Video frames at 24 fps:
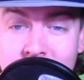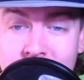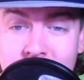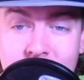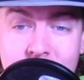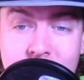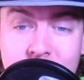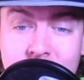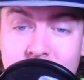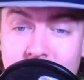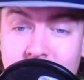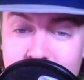
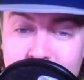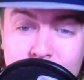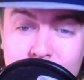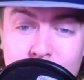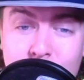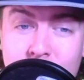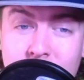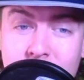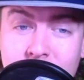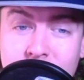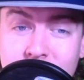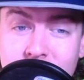Sorry,
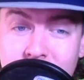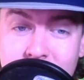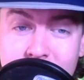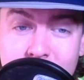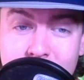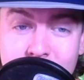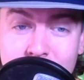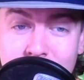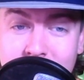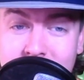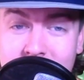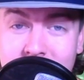Washington
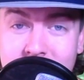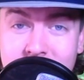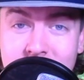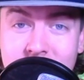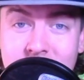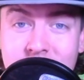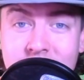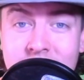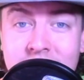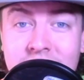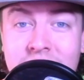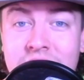
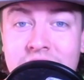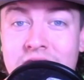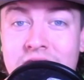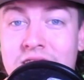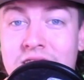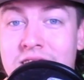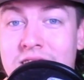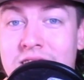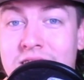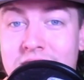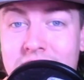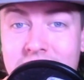fans.
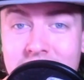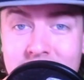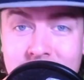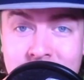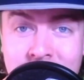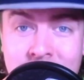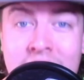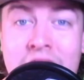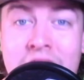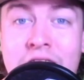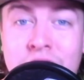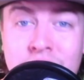
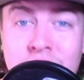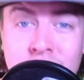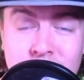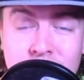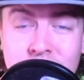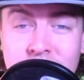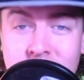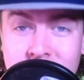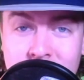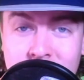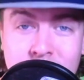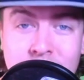Last
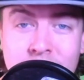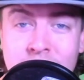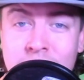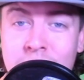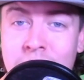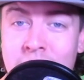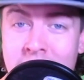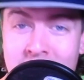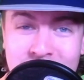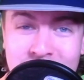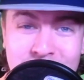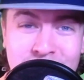year's going to
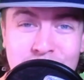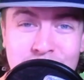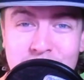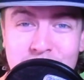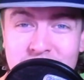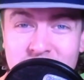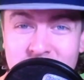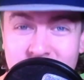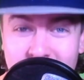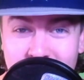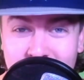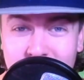have some
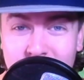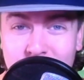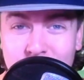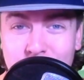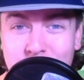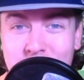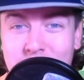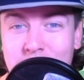nostalgia with it